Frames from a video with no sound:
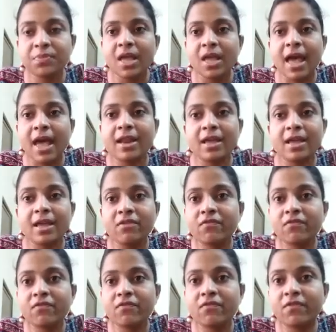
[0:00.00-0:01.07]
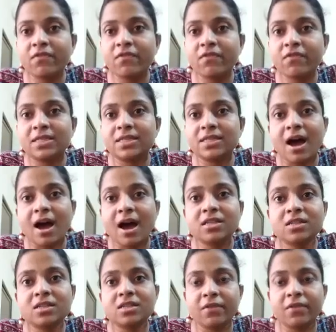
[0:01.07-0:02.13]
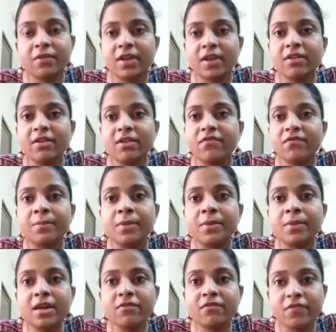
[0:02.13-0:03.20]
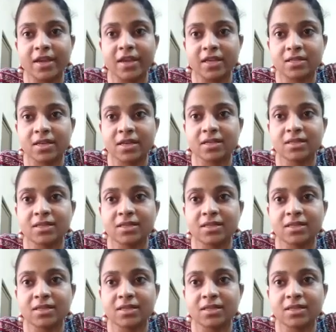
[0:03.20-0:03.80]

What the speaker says: An infant starts preferring familiar faces